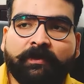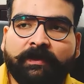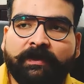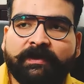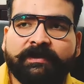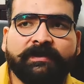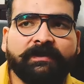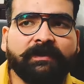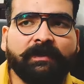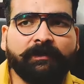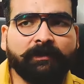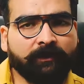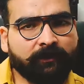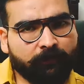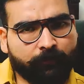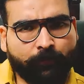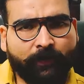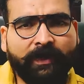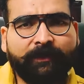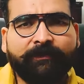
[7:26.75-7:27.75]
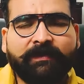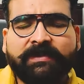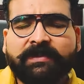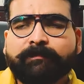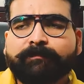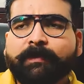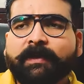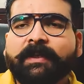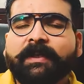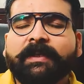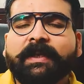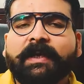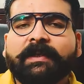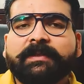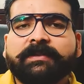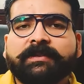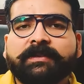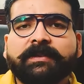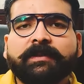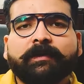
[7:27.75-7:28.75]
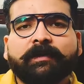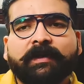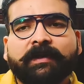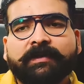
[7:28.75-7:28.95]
It's to give a simple analogy,